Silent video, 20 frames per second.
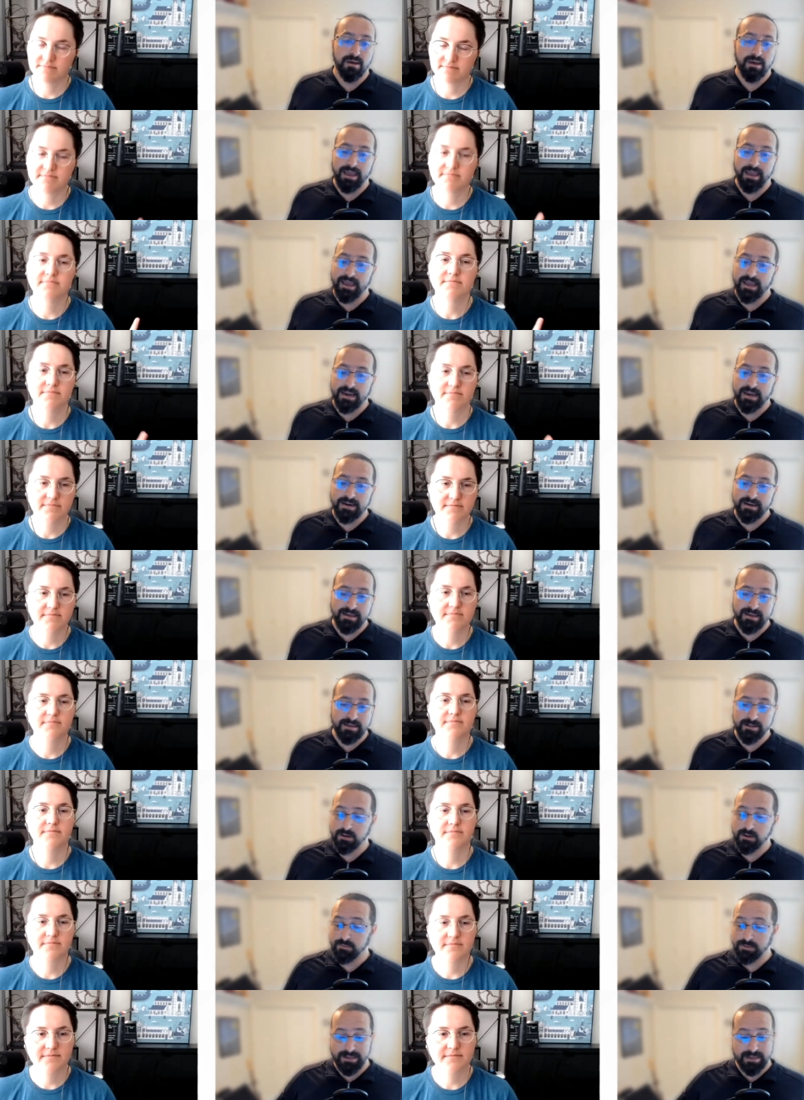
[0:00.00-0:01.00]
Speaker 1: And, you
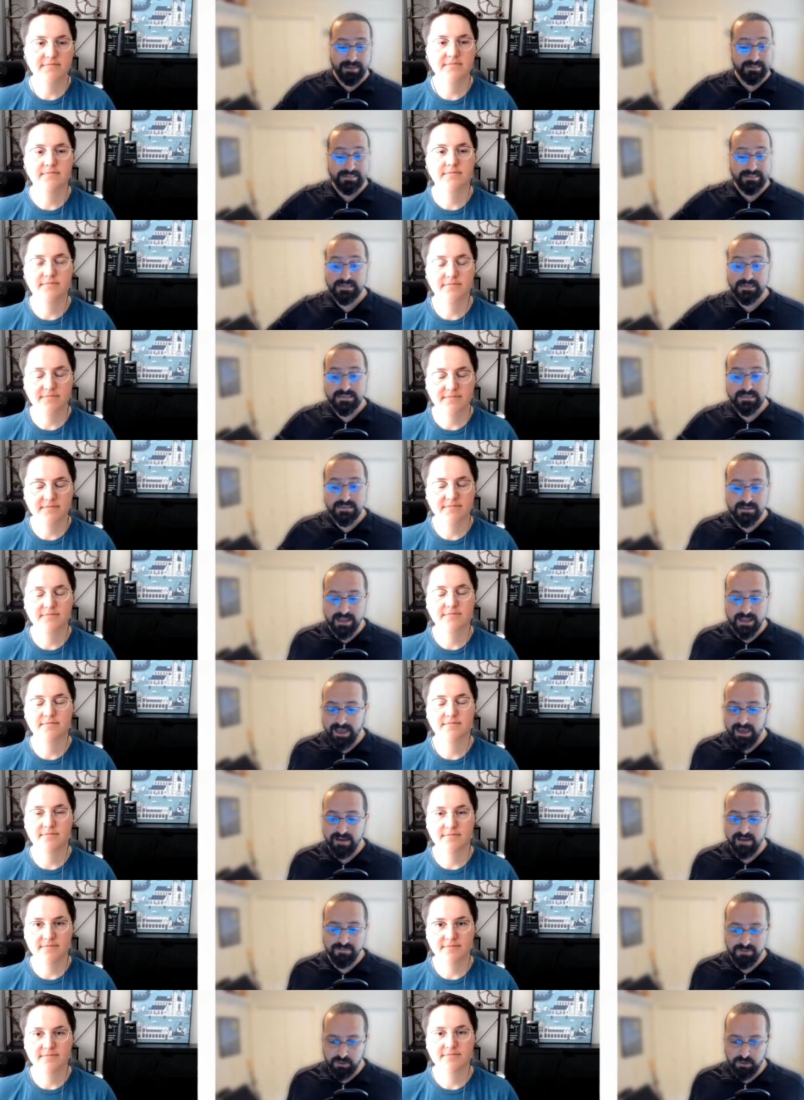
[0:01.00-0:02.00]
know, it doesn't
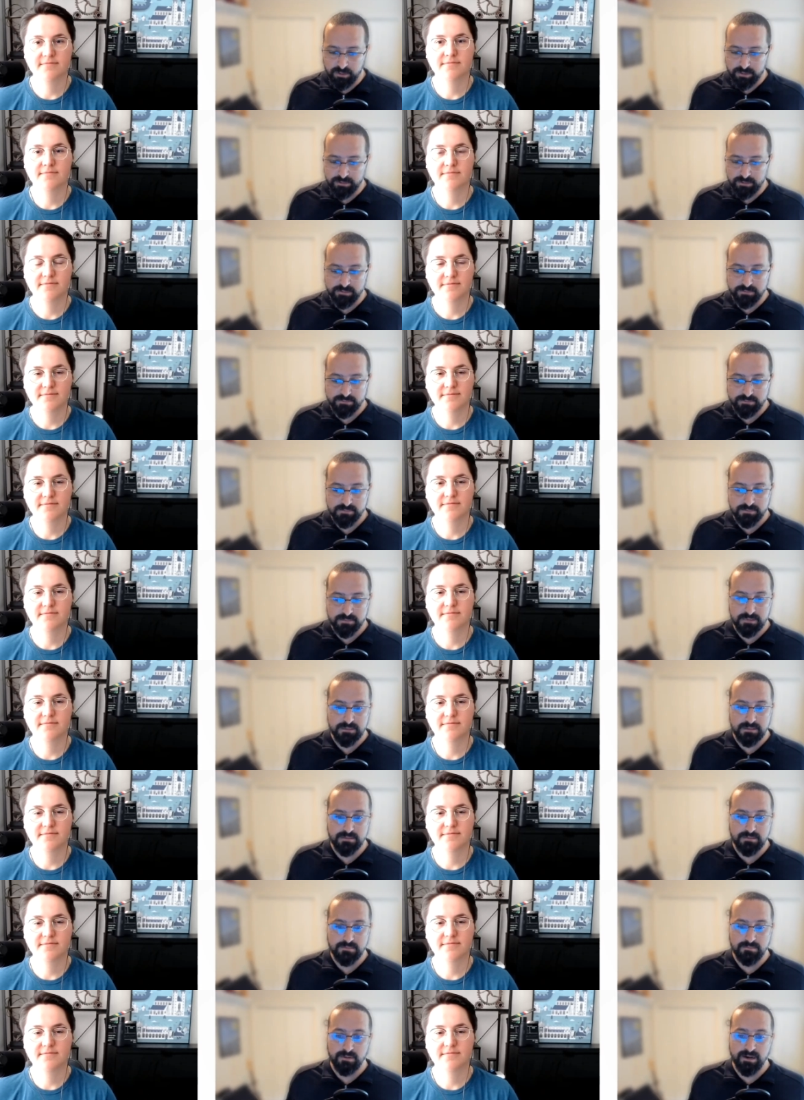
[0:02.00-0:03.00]
have V-order,
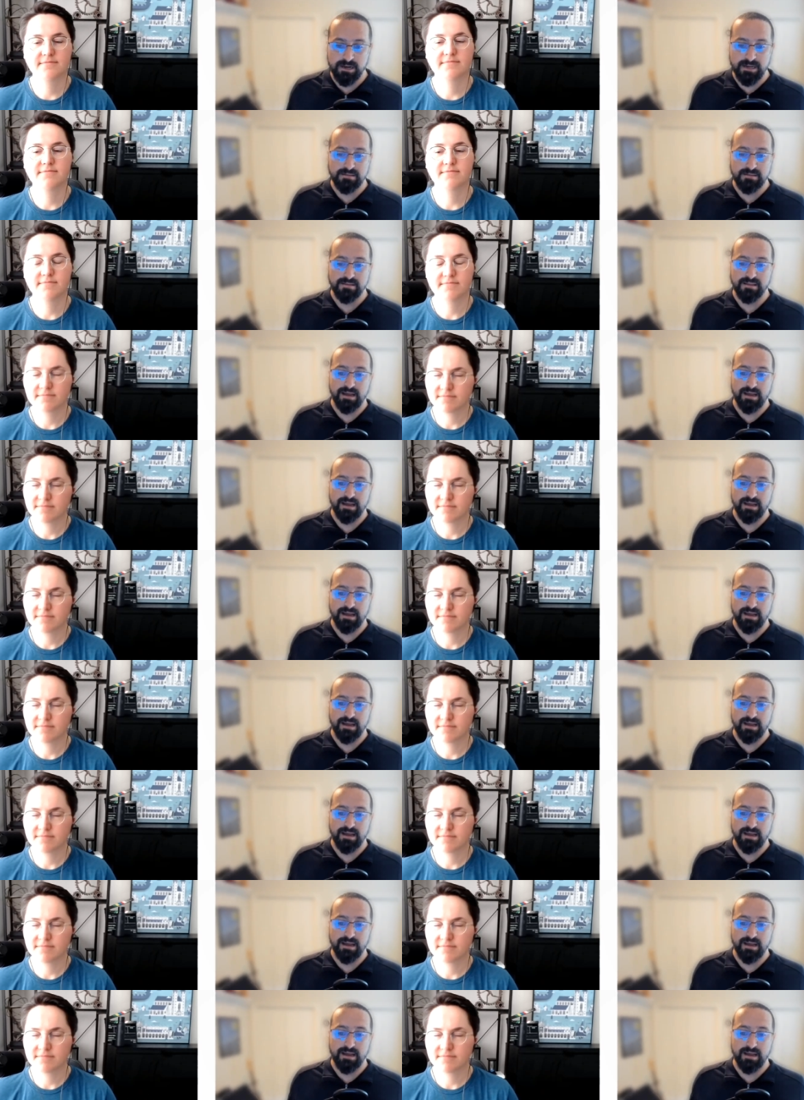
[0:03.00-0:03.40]
right?